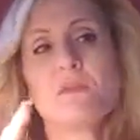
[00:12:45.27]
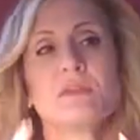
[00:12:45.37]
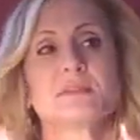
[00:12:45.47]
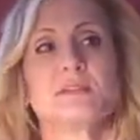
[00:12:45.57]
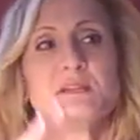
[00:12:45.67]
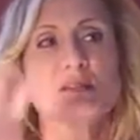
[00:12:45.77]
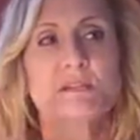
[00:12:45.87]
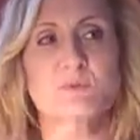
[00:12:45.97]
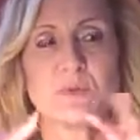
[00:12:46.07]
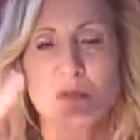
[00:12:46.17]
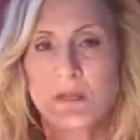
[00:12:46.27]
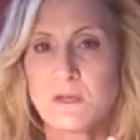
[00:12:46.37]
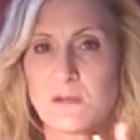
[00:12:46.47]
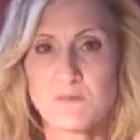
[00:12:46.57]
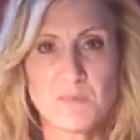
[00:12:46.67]
This needs to
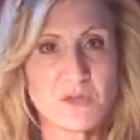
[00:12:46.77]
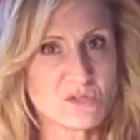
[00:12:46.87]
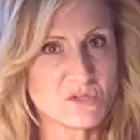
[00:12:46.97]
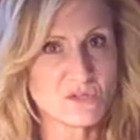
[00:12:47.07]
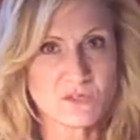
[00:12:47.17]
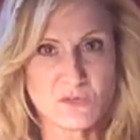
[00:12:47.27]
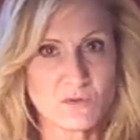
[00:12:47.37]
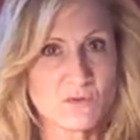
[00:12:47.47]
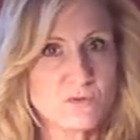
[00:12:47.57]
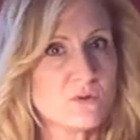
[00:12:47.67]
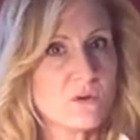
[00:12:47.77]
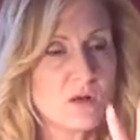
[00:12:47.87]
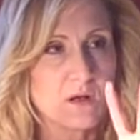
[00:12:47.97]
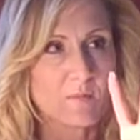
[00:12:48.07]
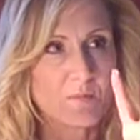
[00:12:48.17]
be mentioned to
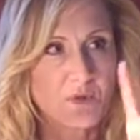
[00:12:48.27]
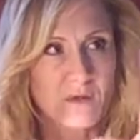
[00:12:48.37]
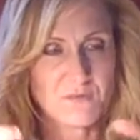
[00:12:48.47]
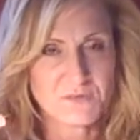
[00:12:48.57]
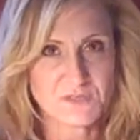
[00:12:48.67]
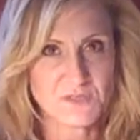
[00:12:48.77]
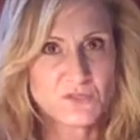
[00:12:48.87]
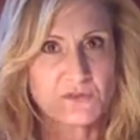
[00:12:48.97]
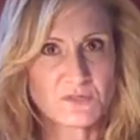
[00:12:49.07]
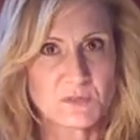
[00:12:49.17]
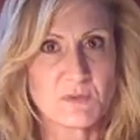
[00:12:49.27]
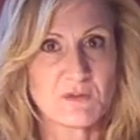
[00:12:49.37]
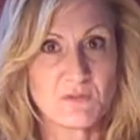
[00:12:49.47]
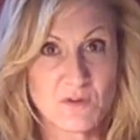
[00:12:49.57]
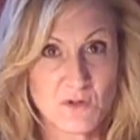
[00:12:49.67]
a physician or
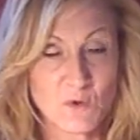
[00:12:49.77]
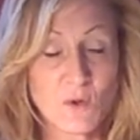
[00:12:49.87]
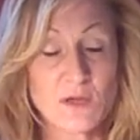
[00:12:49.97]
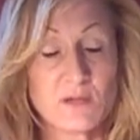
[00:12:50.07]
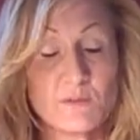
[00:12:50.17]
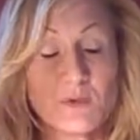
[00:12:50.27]
somebody very quickly,